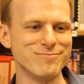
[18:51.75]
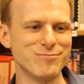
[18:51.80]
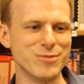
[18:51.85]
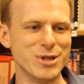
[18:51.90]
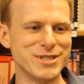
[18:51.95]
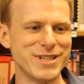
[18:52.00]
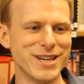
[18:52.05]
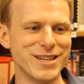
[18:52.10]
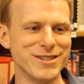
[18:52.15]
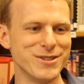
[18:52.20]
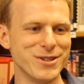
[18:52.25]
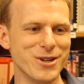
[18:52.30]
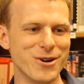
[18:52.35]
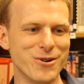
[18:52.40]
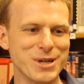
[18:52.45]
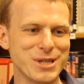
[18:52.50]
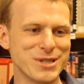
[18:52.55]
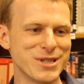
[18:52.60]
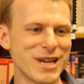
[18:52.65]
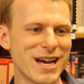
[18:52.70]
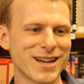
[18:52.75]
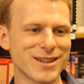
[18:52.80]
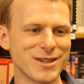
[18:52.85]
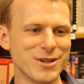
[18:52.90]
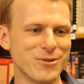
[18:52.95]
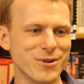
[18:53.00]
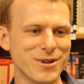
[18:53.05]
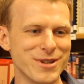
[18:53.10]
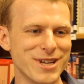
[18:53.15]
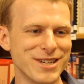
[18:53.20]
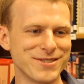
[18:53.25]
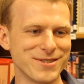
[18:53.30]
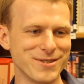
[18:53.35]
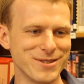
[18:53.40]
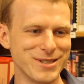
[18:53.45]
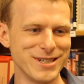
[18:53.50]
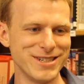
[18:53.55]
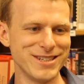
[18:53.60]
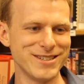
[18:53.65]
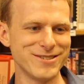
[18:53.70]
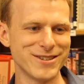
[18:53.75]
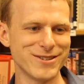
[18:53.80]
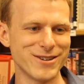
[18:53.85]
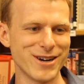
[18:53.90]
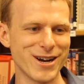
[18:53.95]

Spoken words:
pretend to know exactly where that's leading.